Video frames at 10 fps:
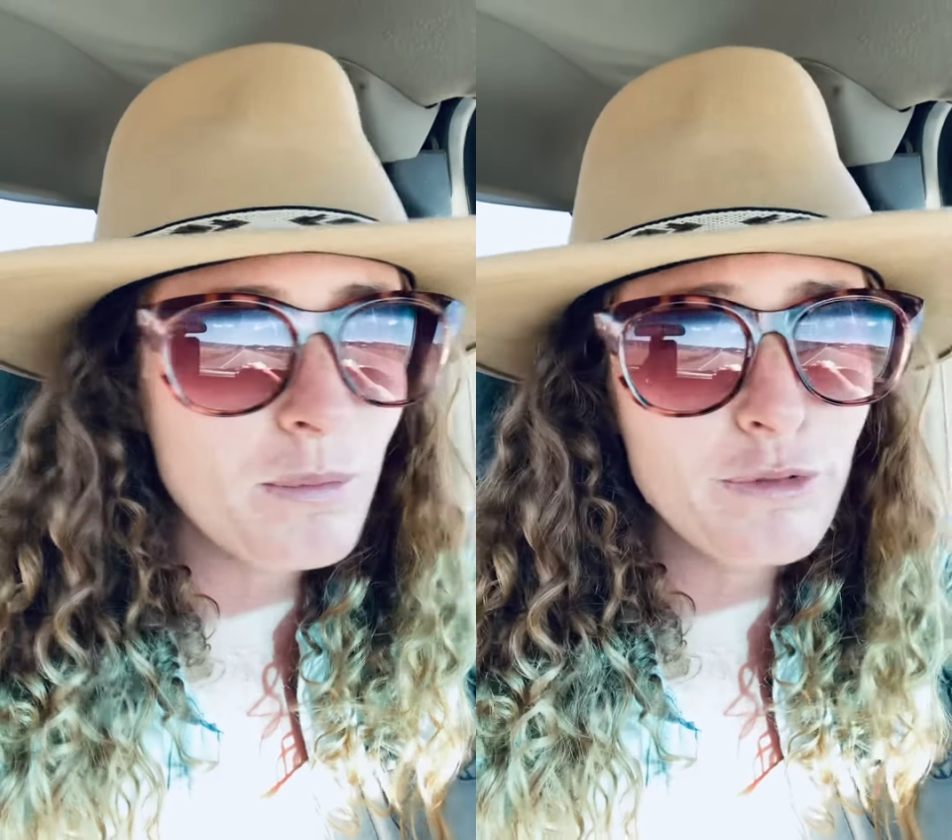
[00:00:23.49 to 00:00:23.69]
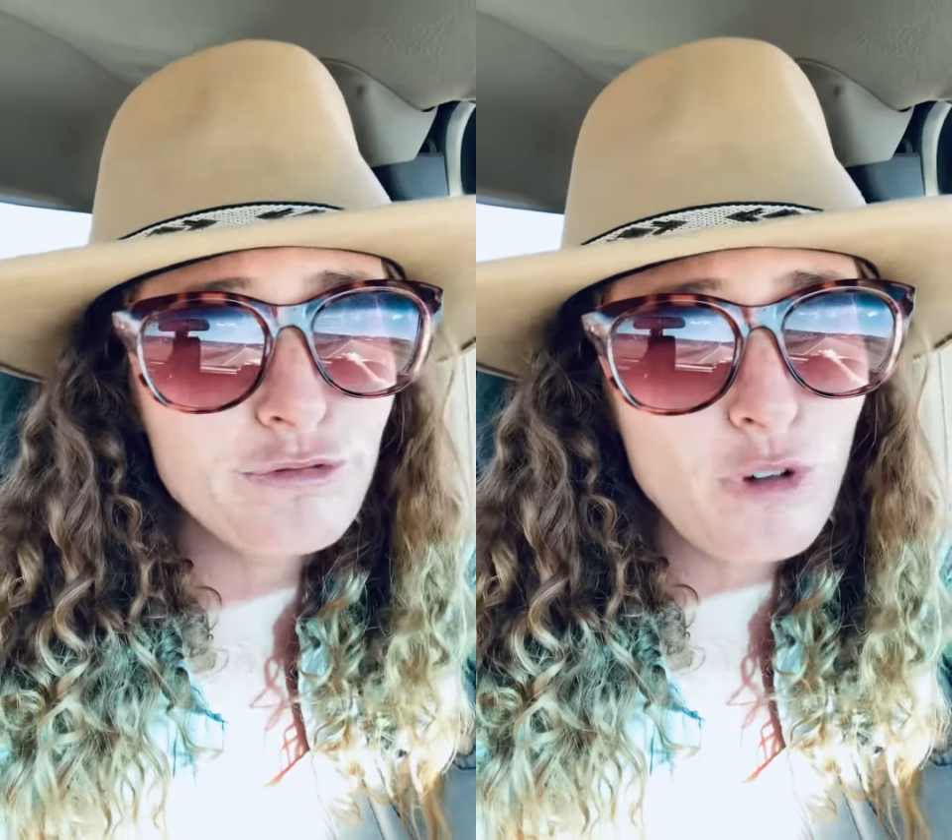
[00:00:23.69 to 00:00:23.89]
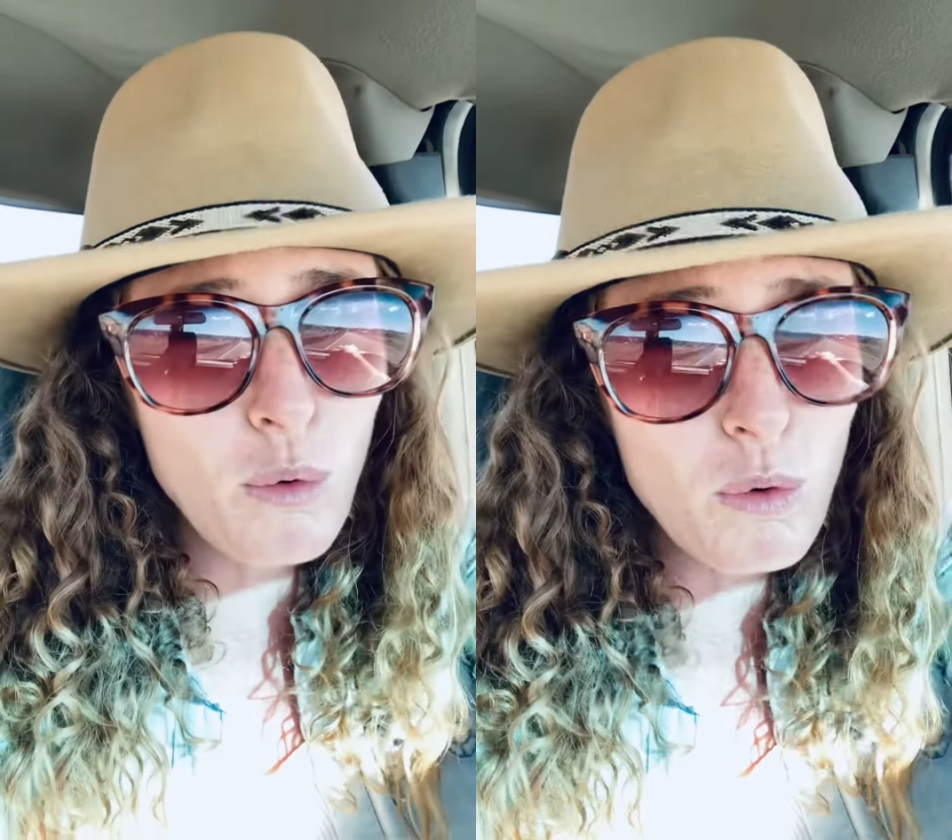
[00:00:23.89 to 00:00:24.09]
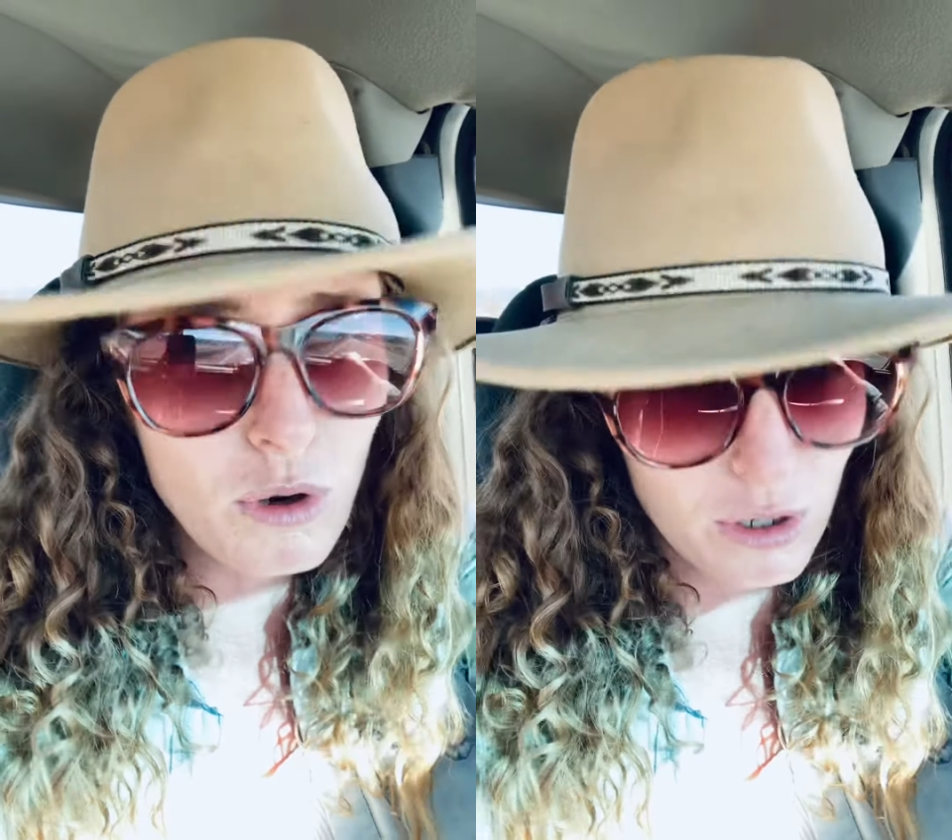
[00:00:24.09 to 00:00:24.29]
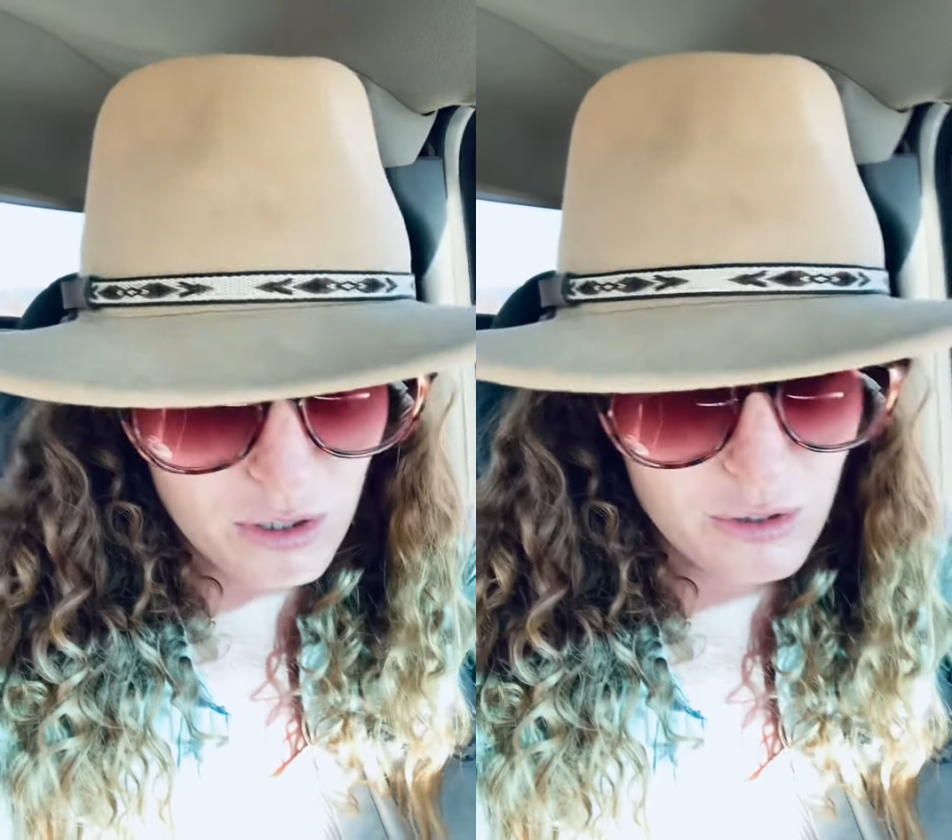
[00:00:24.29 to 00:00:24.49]

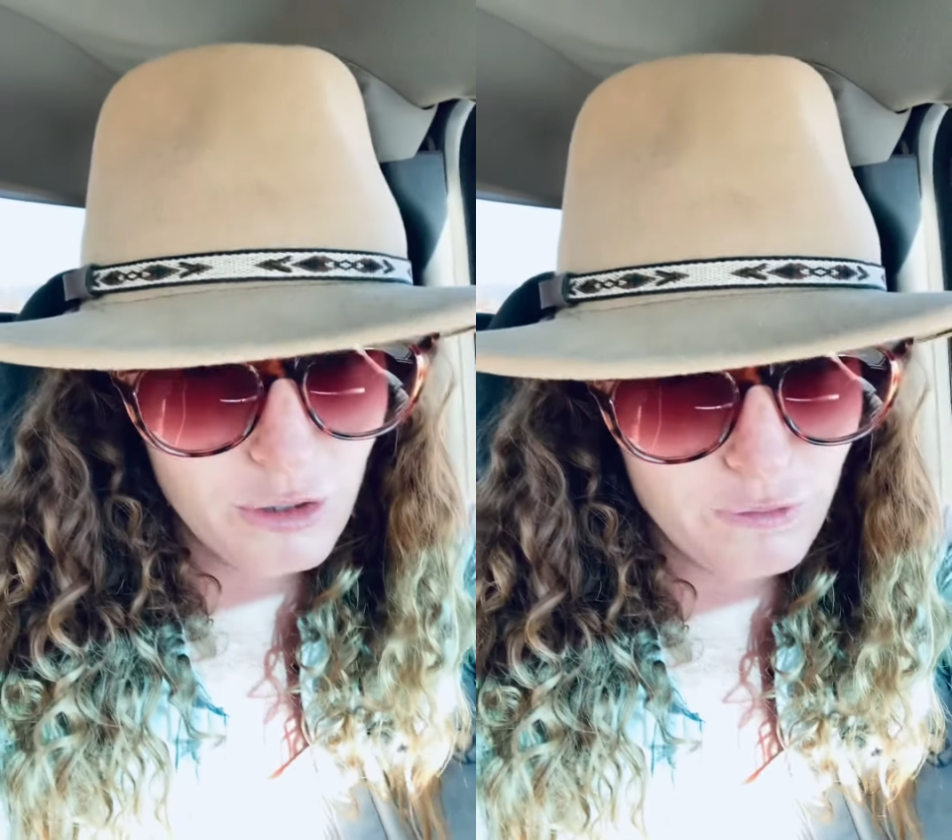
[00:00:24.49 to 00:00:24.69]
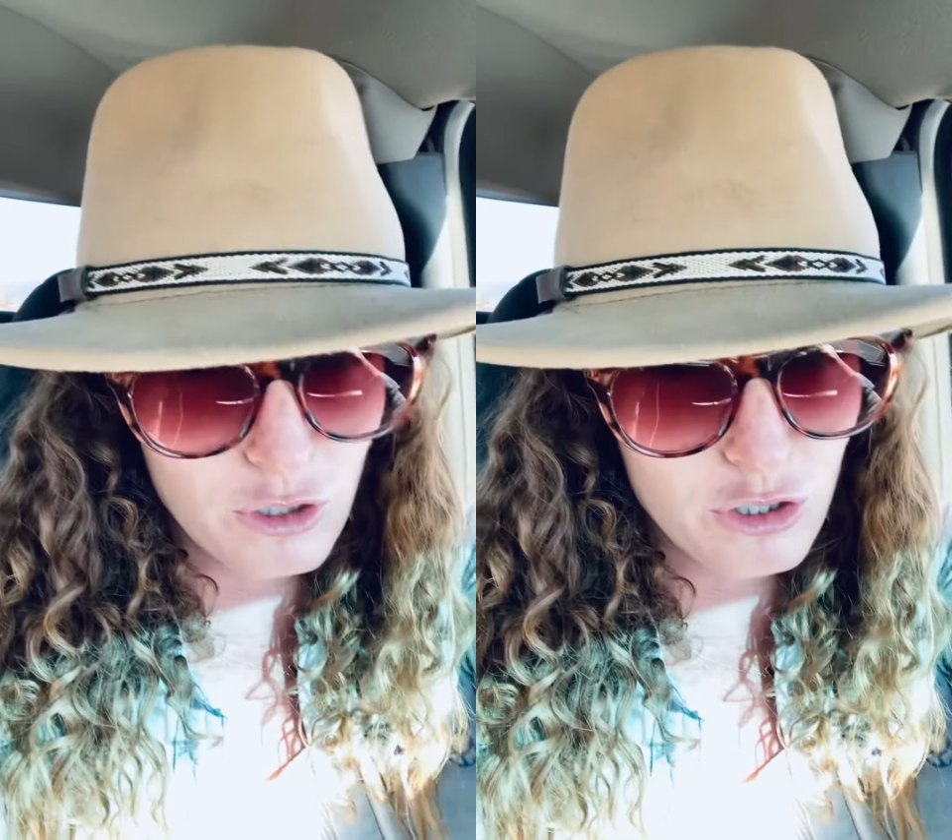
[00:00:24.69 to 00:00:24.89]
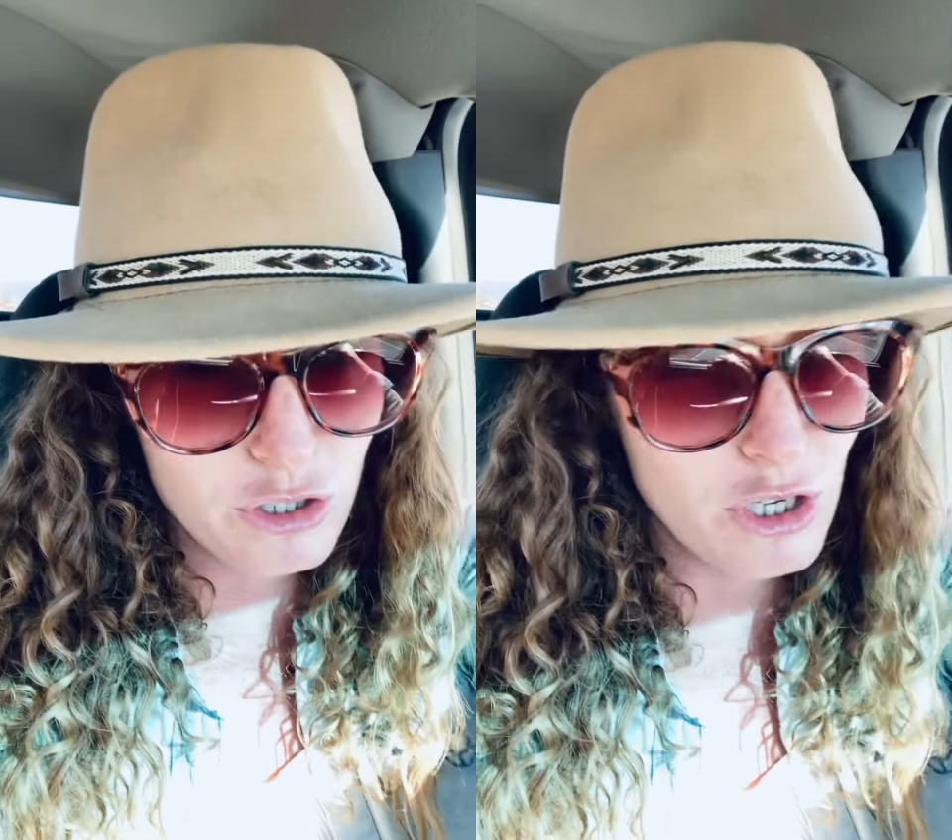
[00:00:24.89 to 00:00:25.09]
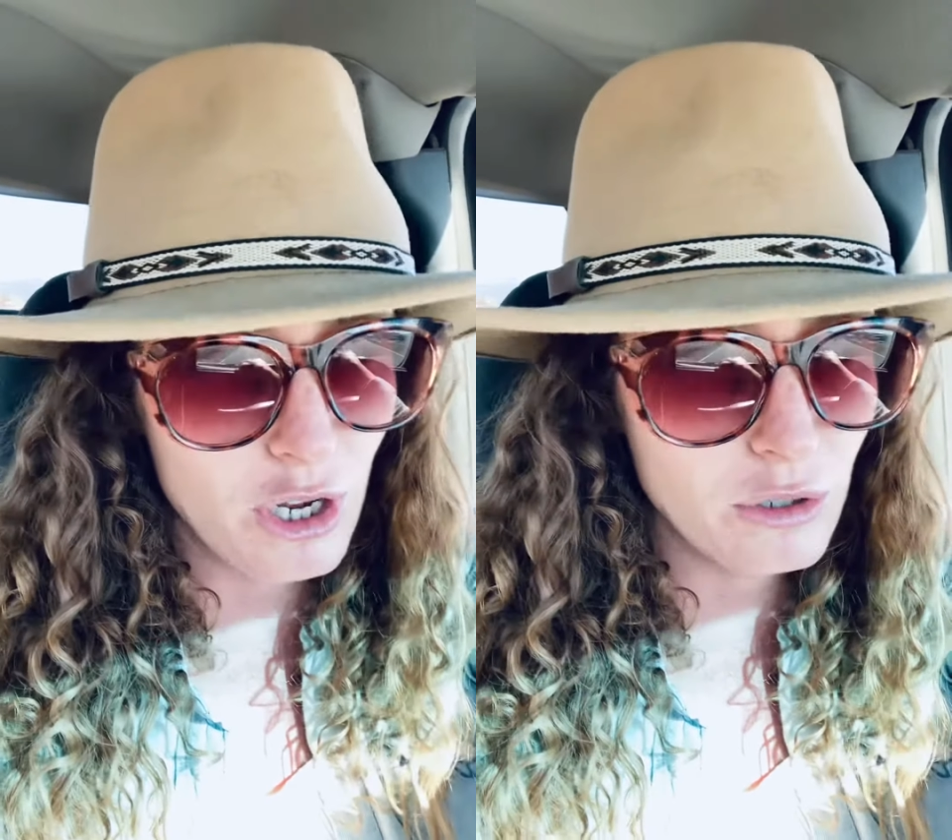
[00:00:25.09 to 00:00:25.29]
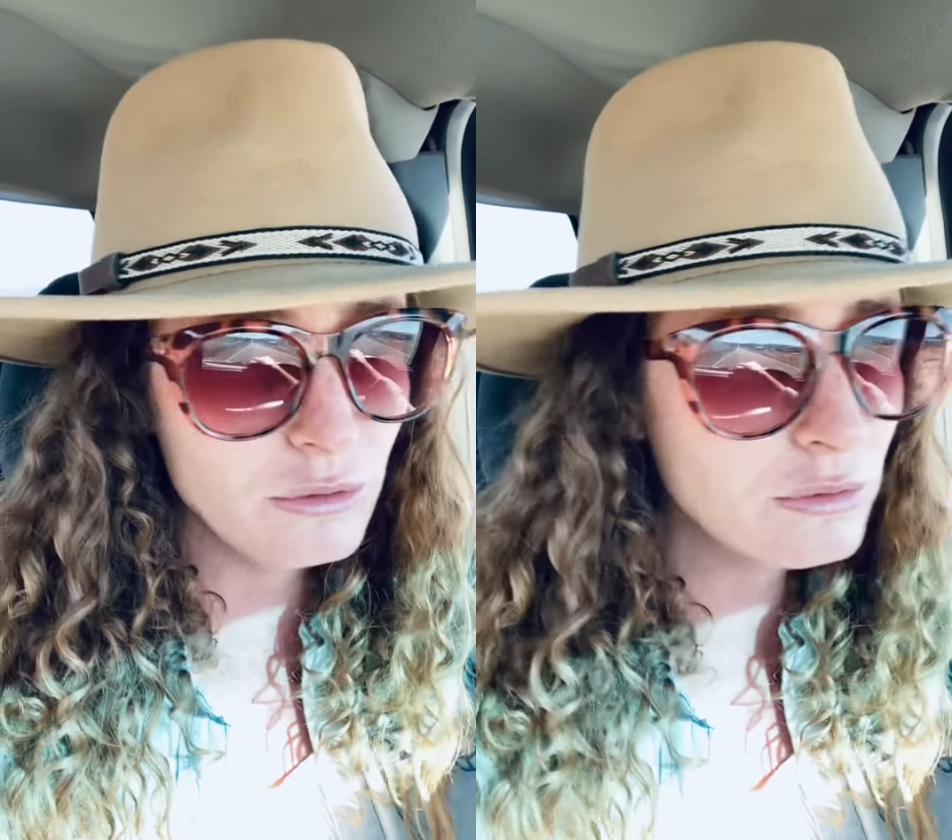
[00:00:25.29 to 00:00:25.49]
before the first
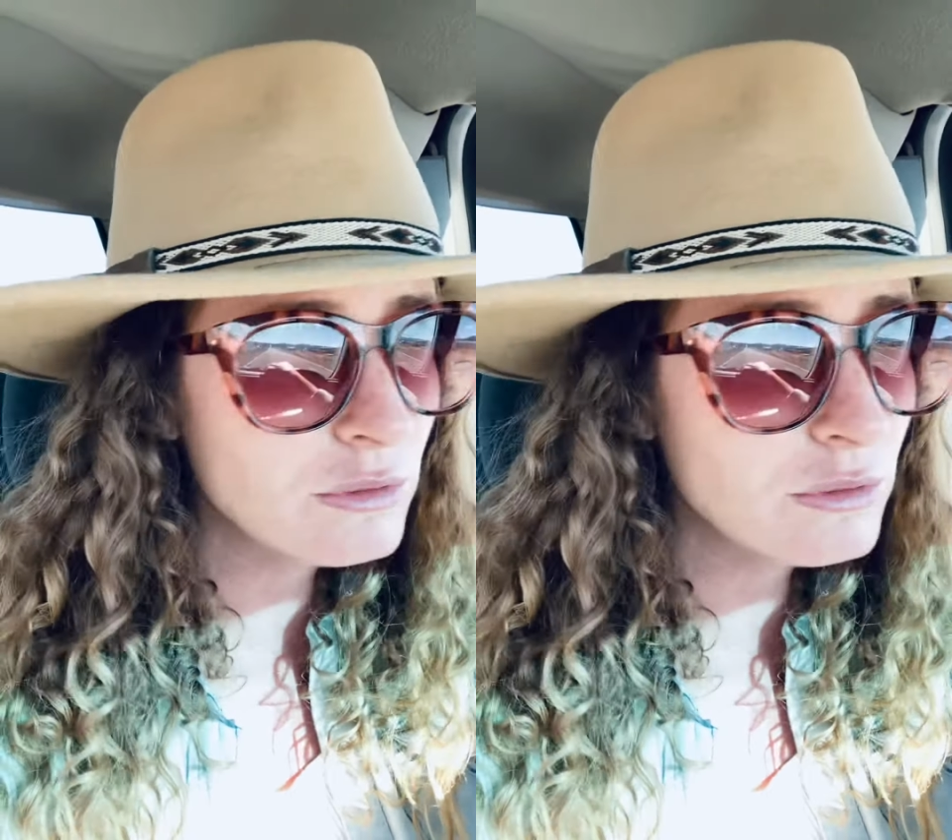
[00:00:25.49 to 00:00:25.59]
snow.